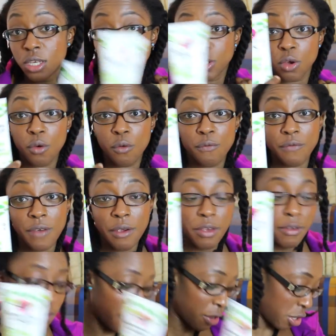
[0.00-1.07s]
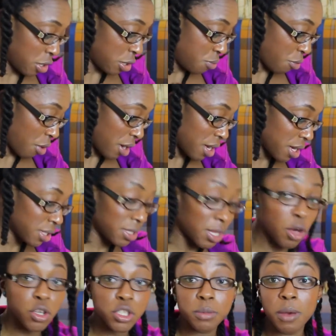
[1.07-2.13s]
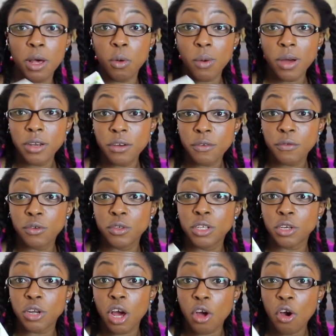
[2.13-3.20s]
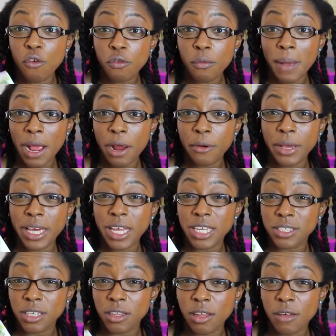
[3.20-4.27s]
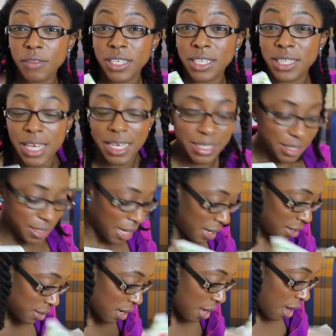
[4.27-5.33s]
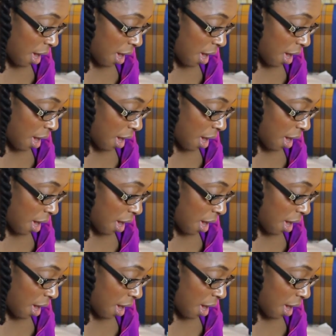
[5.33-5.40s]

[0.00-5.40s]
So very, very good products. They all smell wonderful. They're not overpowering, and it's a lovely light scent.